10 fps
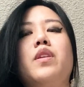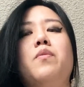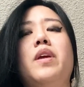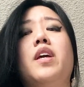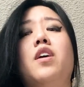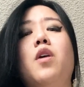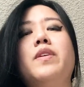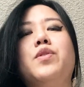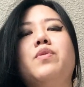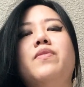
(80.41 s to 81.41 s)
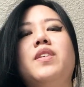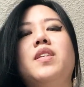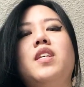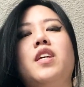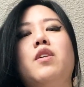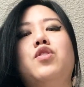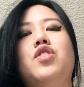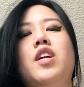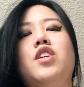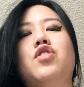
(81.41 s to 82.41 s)
We can always revisit
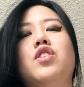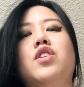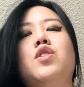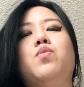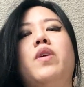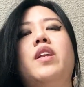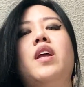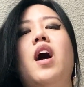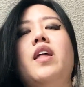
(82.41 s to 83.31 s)
negotiations when